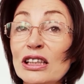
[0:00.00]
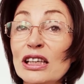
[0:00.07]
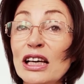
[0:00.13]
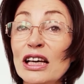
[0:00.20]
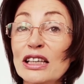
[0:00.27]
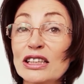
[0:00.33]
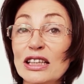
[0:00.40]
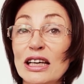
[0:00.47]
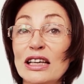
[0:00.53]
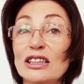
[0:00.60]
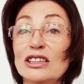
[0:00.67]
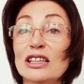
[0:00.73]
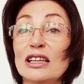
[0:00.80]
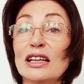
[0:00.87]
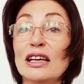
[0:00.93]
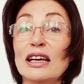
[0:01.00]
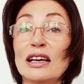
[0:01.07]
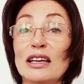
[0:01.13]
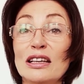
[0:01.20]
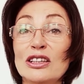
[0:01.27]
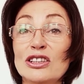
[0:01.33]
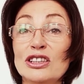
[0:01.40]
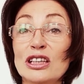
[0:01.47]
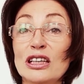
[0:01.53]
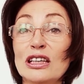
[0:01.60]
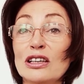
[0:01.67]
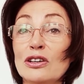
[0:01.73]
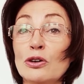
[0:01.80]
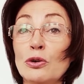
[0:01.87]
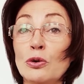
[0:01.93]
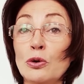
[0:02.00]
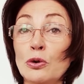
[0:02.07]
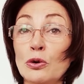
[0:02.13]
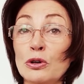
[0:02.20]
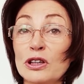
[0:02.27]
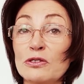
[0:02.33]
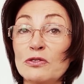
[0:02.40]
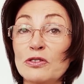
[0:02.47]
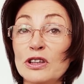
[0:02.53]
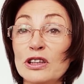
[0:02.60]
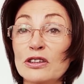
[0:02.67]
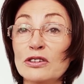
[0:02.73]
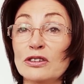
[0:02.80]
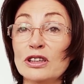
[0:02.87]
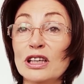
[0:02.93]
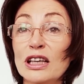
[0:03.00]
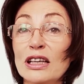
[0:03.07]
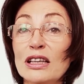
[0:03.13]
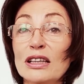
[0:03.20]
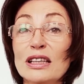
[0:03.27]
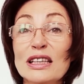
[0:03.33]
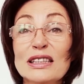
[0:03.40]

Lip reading: to enter their energetic or auric field. This